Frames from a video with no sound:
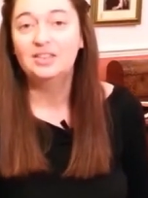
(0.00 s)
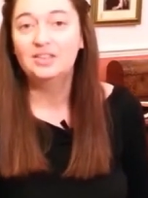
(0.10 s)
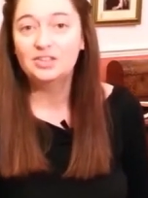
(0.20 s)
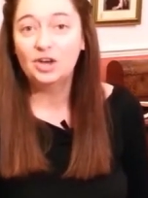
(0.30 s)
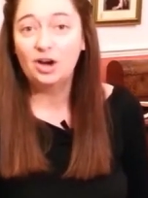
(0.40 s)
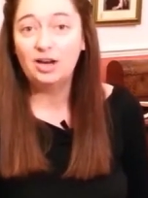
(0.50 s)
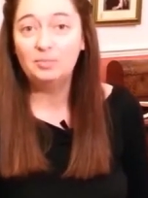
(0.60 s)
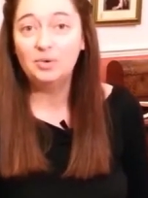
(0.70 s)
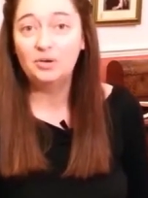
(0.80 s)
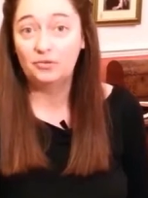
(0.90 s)
The
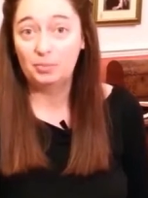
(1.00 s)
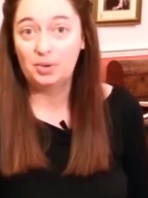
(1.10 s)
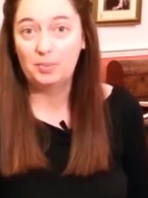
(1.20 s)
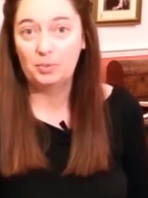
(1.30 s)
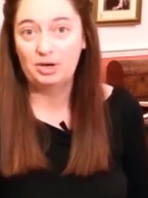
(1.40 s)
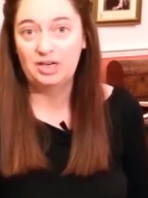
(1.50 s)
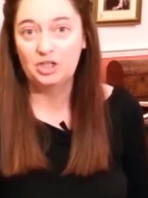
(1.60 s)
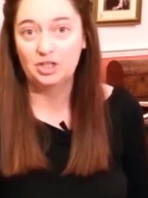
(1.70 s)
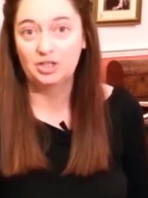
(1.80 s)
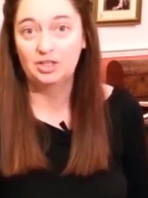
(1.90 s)
time for
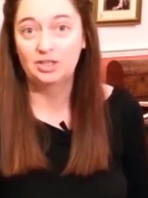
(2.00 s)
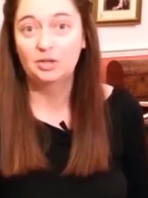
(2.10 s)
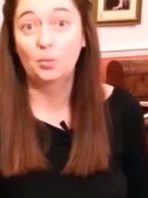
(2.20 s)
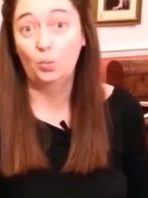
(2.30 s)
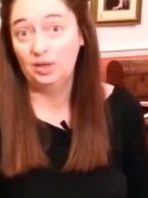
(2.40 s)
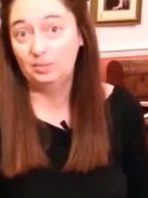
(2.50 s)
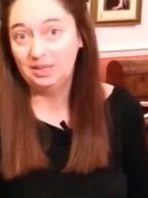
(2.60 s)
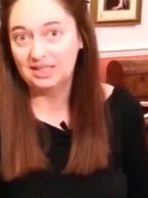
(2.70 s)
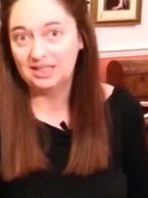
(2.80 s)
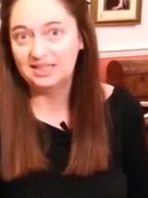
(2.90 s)
preparation, 1
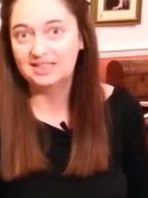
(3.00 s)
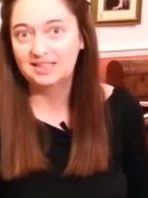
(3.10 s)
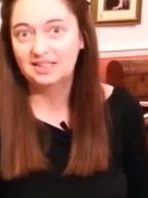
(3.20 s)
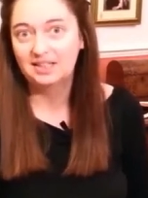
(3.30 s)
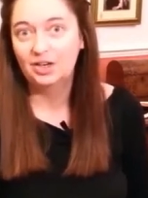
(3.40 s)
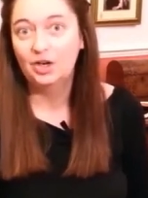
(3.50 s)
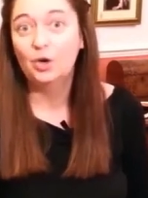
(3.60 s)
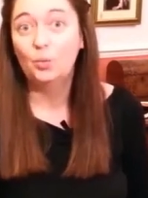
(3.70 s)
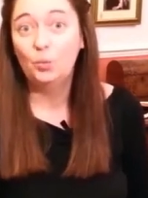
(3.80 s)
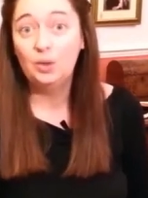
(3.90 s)
minute,
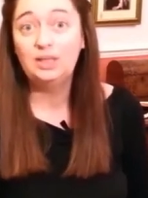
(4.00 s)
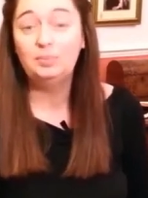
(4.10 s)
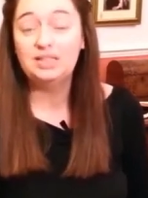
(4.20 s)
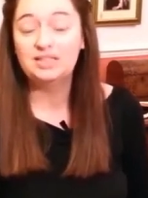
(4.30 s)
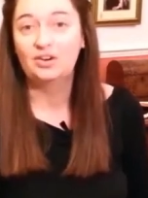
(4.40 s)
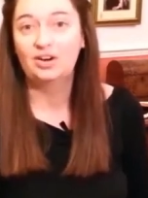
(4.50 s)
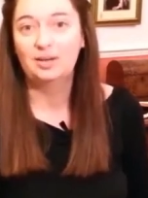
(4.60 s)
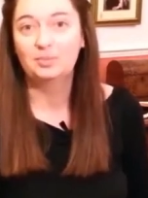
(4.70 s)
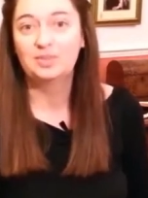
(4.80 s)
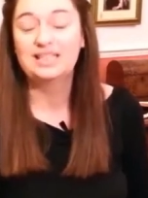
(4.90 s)
will be
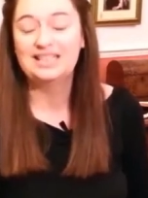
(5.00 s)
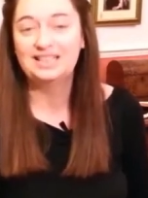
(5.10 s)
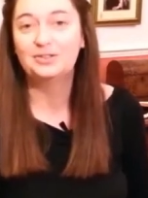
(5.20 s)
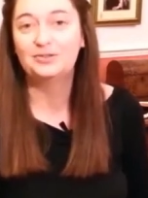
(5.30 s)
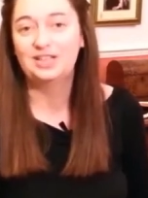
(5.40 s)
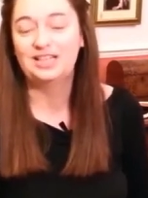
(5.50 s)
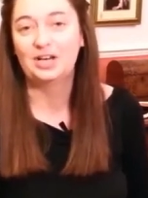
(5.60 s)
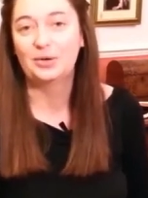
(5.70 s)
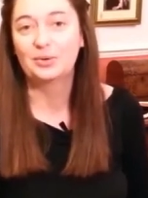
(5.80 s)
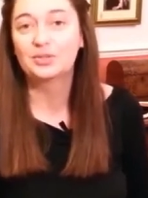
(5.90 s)
timed in the
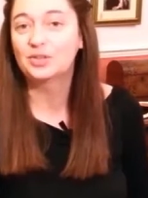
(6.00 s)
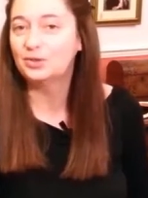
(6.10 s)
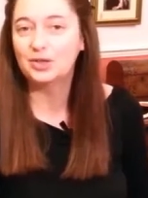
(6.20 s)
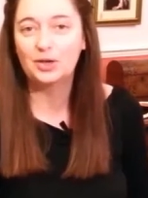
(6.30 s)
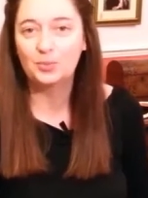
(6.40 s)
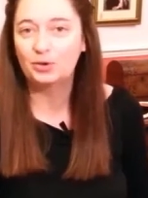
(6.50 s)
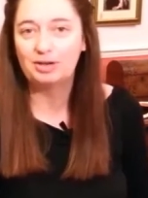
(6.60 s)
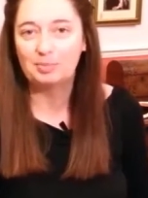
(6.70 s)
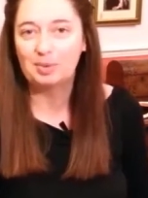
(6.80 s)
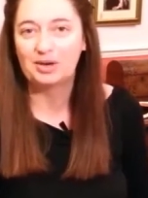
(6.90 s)
video, so don't
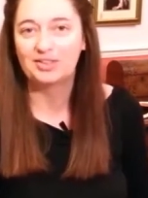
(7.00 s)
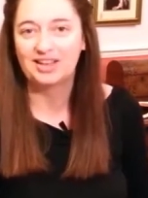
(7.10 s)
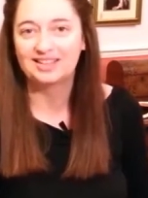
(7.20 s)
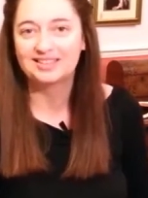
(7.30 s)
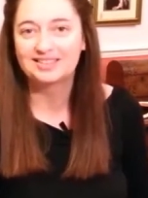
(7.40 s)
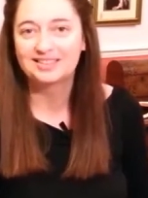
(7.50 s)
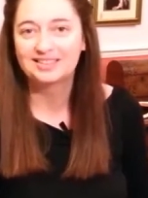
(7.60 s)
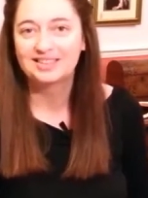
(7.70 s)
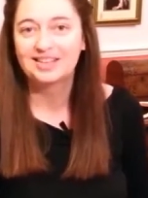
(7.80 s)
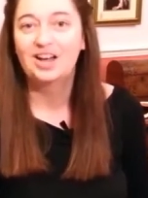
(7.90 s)
worry about that.
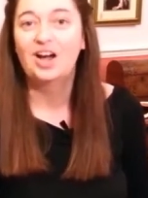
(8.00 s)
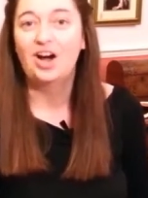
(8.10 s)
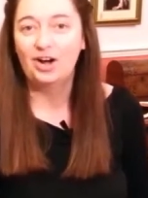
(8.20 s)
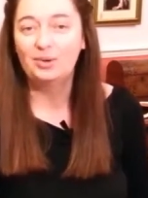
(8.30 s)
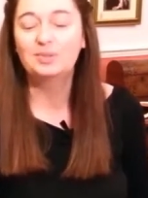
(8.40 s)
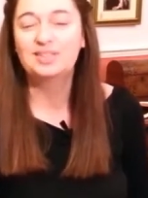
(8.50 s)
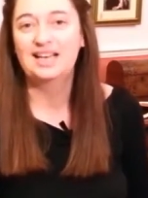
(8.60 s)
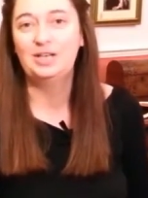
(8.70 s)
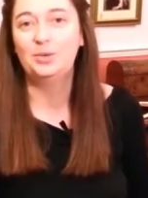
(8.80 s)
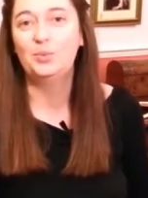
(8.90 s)
I will
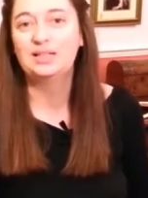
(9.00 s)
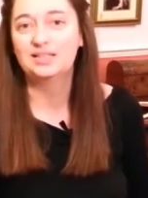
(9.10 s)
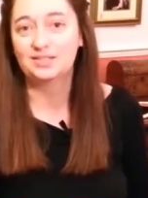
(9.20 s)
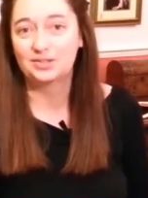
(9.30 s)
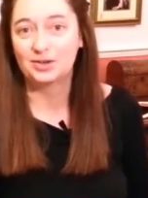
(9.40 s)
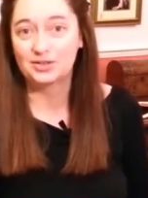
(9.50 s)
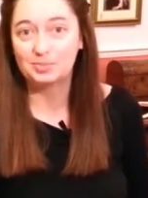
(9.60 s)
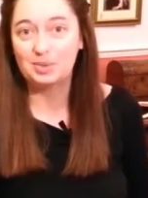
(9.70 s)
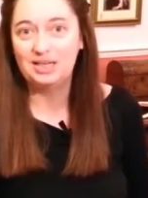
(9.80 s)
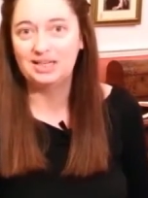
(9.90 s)
tell you when to start
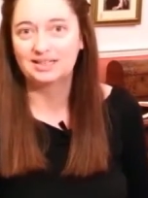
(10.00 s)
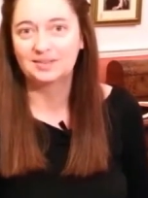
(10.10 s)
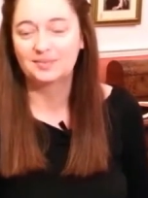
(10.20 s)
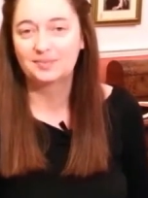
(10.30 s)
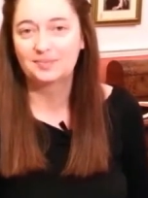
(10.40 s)
speaking.